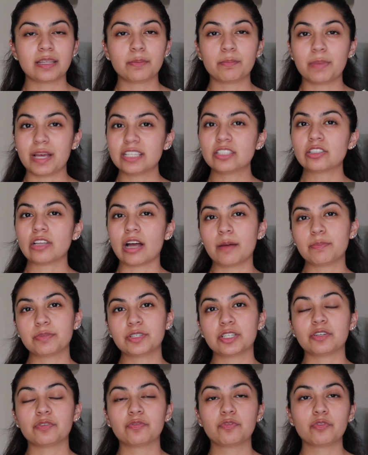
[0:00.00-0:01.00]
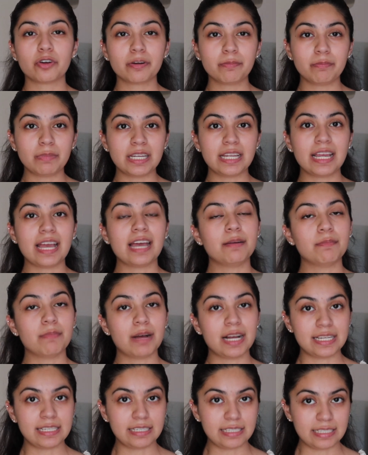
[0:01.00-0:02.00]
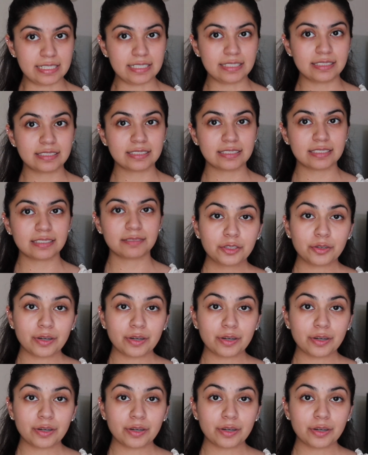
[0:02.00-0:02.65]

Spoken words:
the best option for me and my needs.